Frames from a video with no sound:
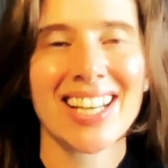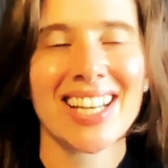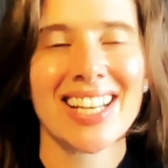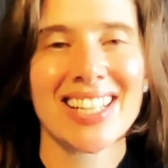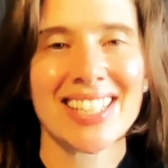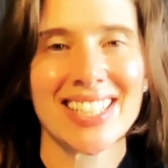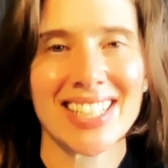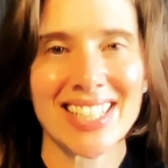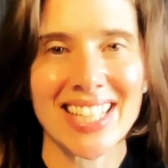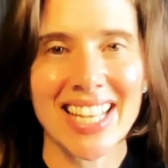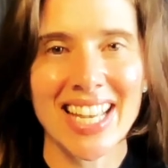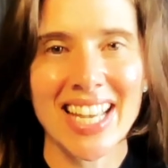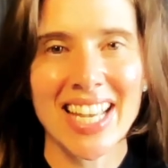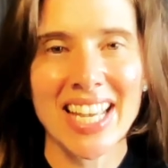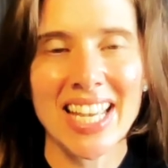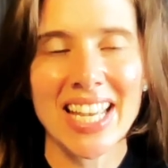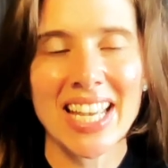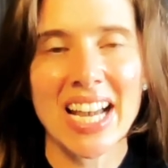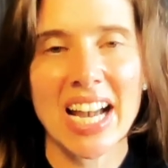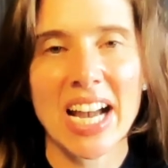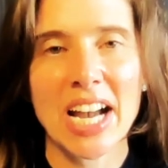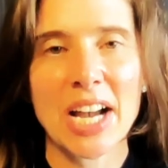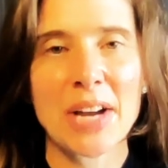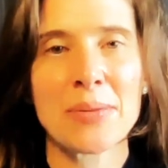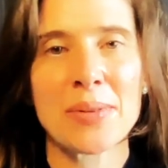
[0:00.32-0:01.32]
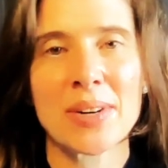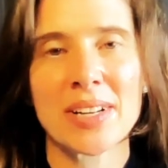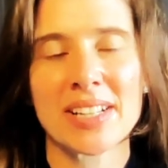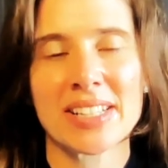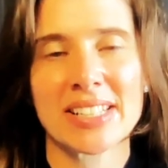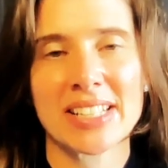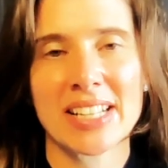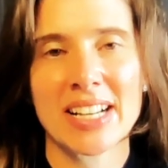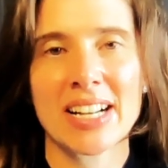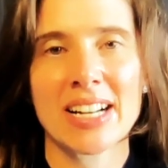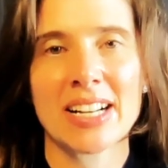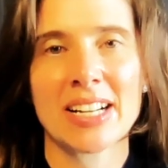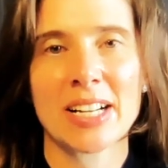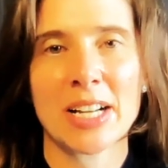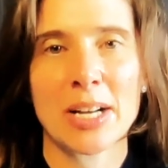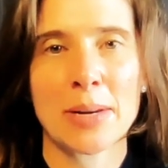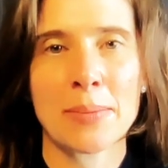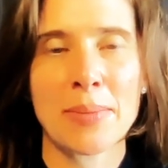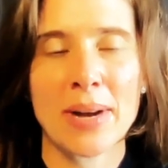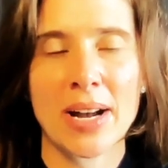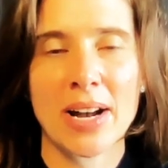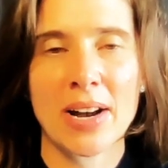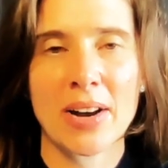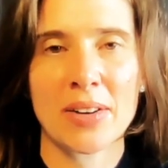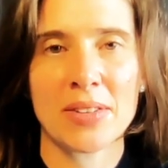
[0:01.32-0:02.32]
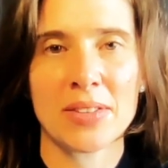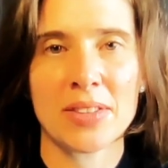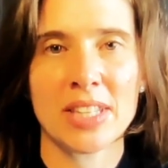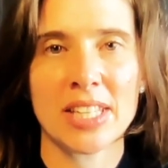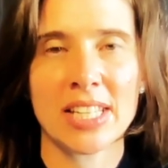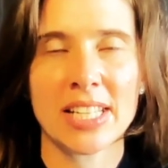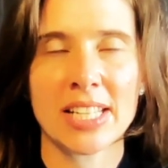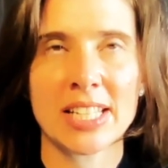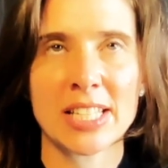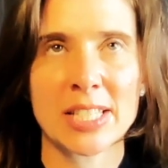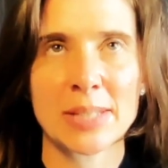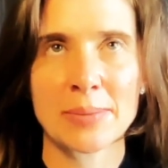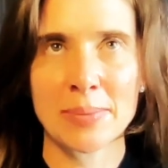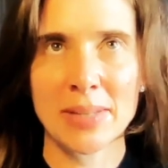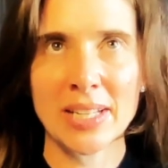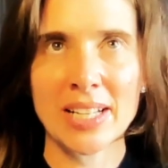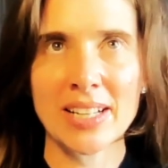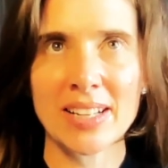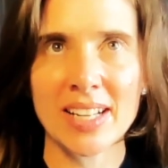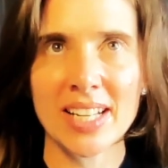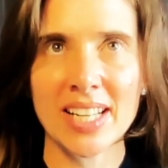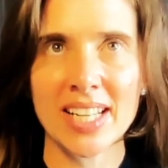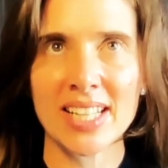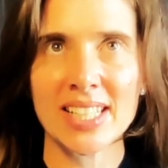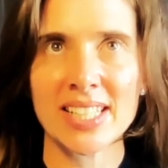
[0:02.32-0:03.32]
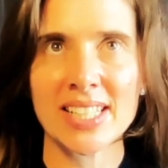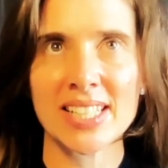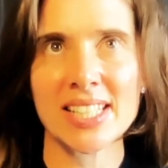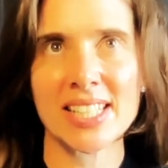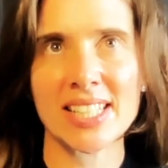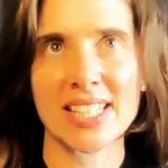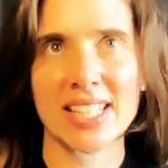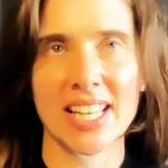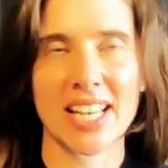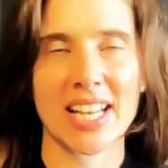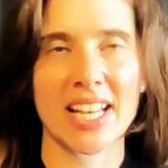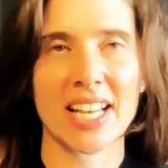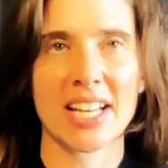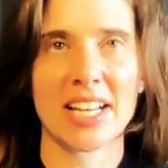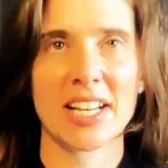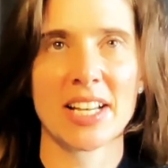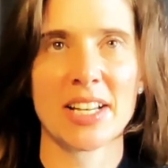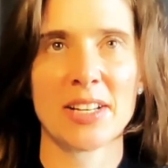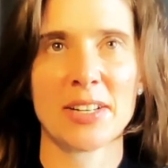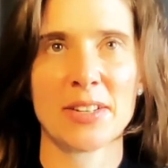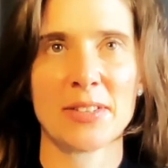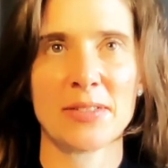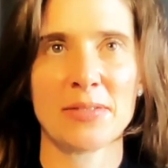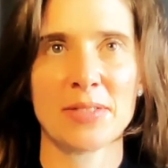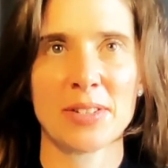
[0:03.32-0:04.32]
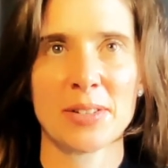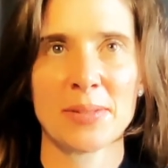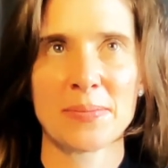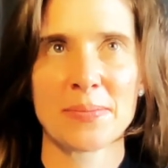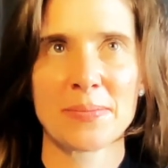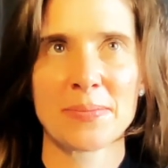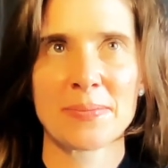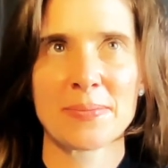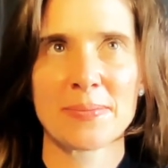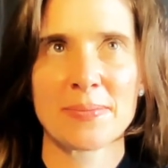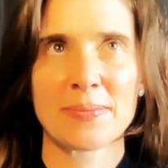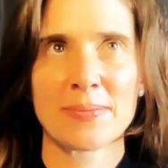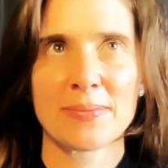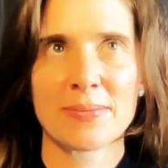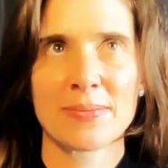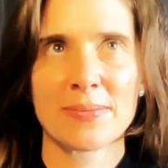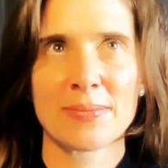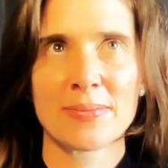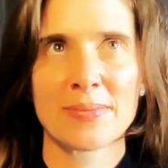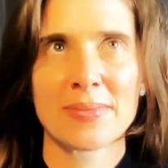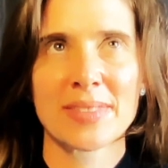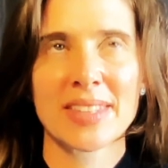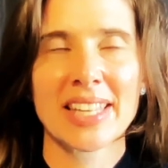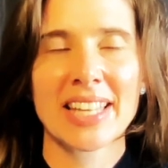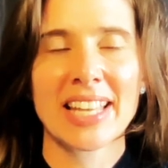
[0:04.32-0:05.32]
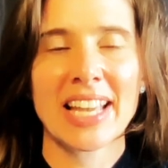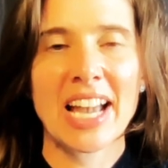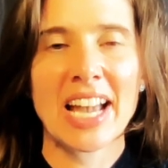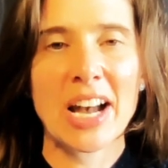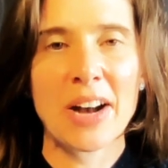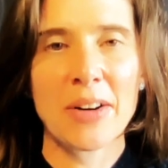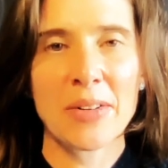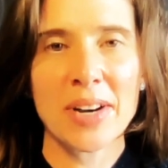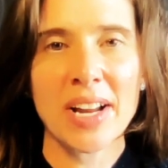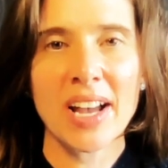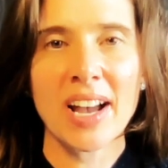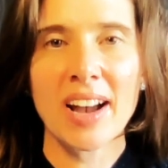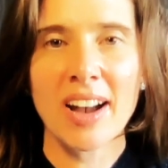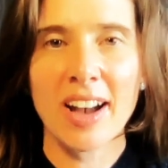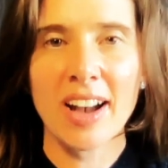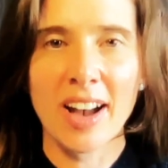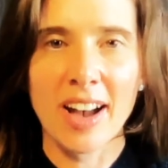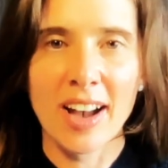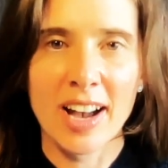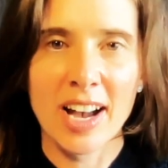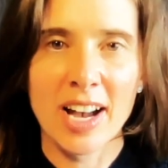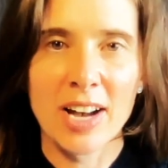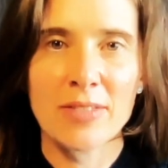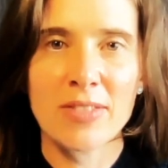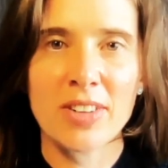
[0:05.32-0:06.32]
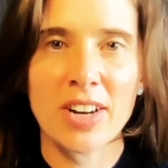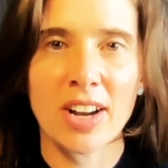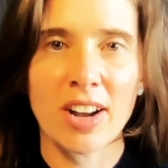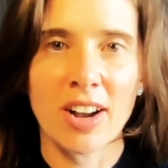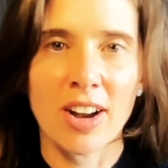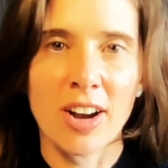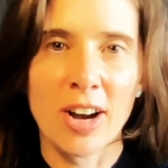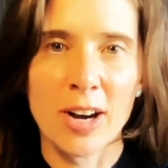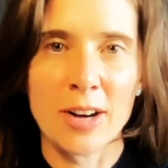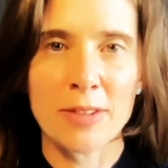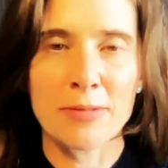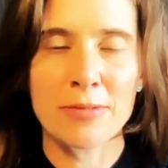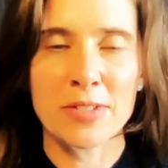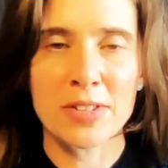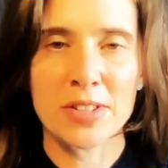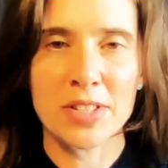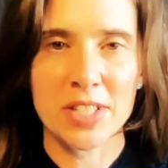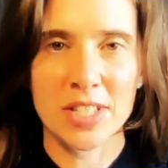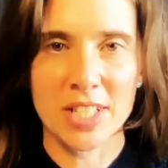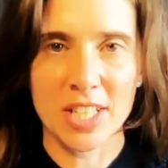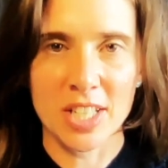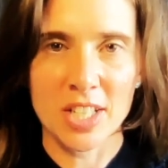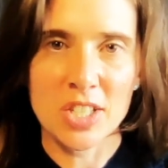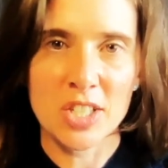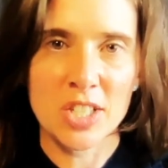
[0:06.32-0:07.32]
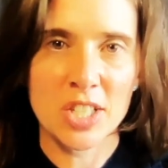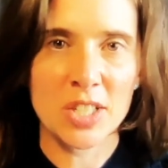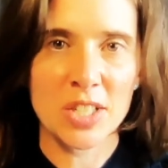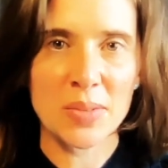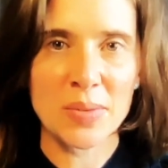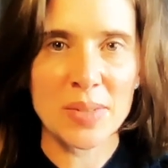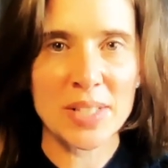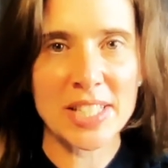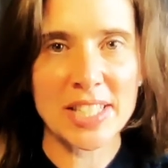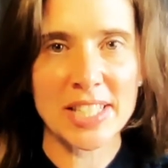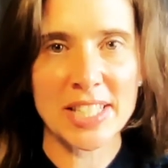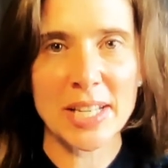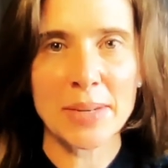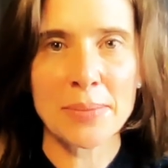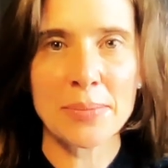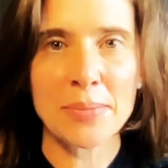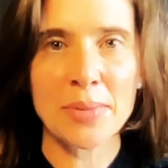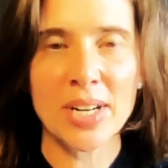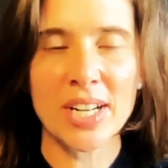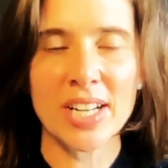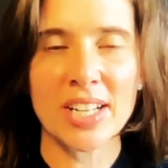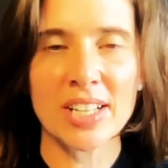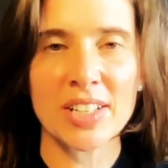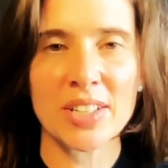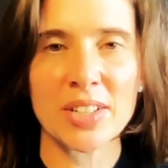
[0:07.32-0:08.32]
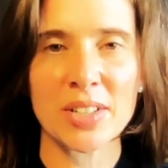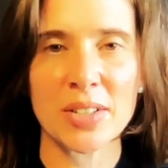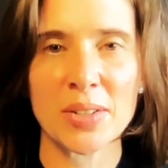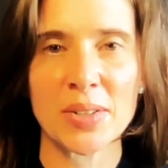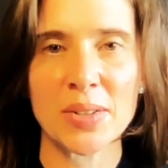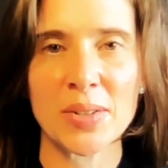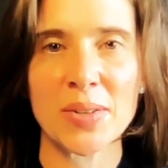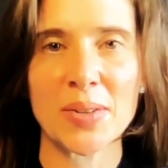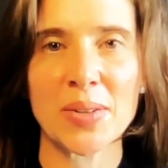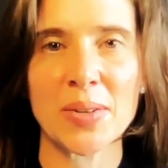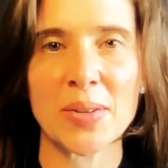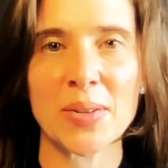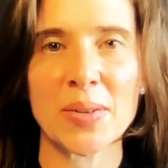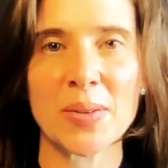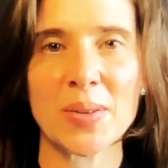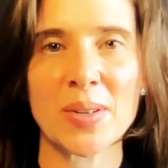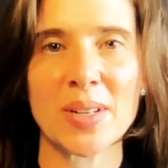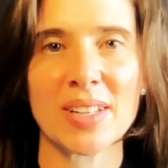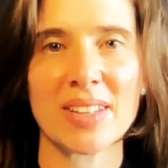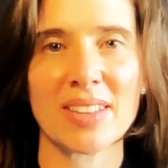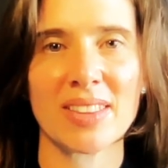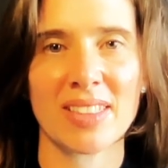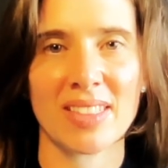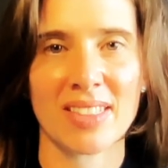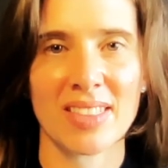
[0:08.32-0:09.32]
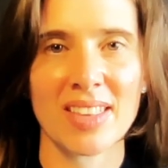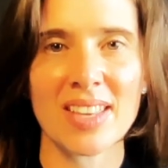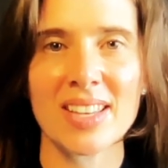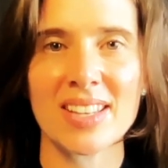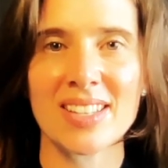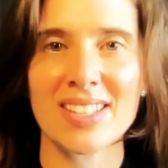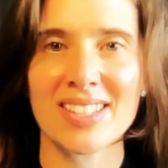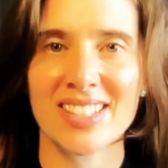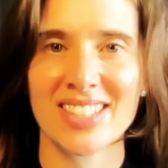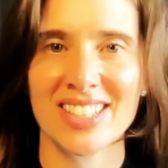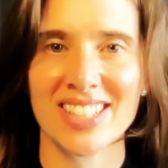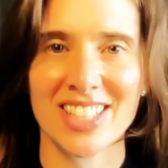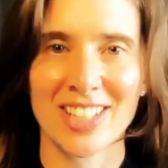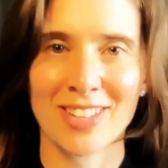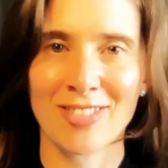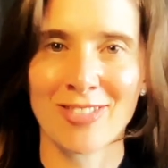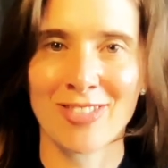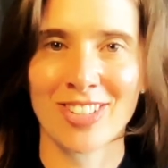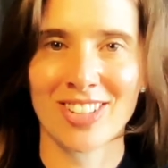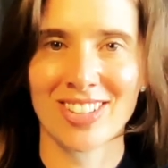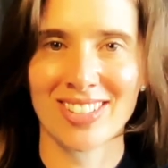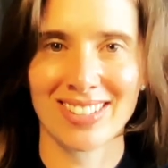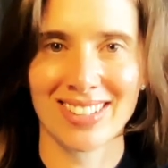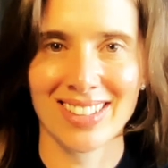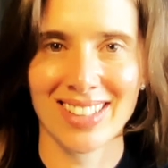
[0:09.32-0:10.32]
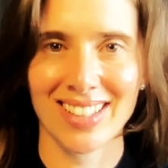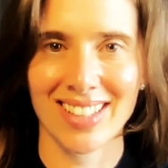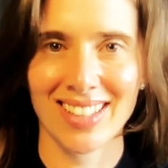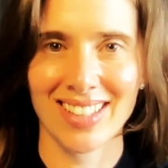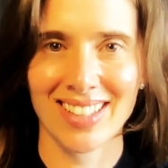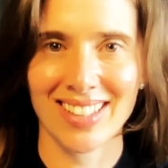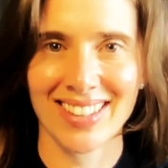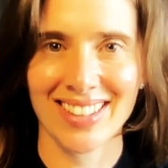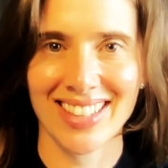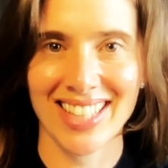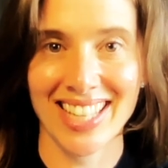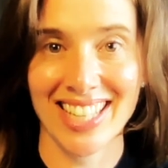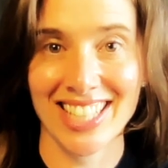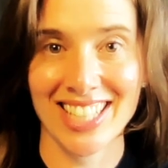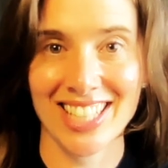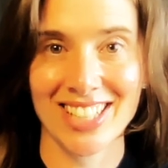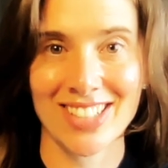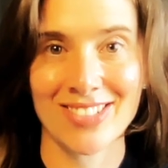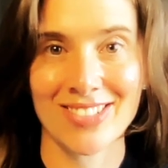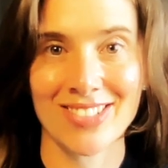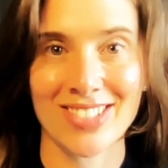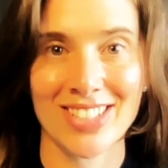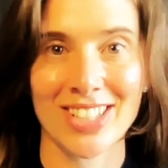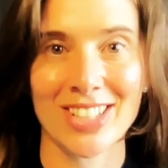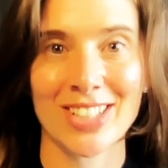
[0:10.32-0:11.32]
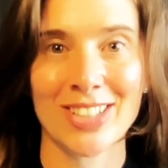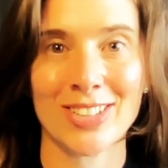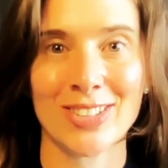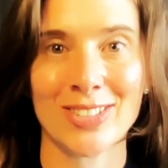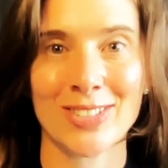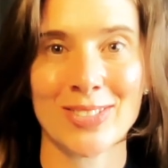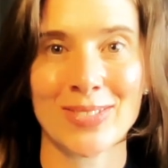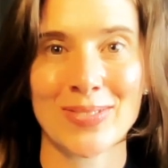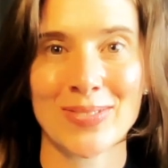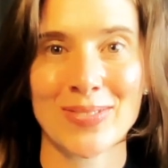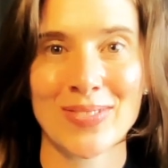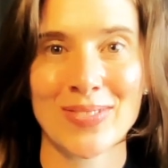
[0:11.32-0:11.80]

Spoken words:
Today, I want to talk about the experience of how to have a conversation with someone who thinks differently than you do.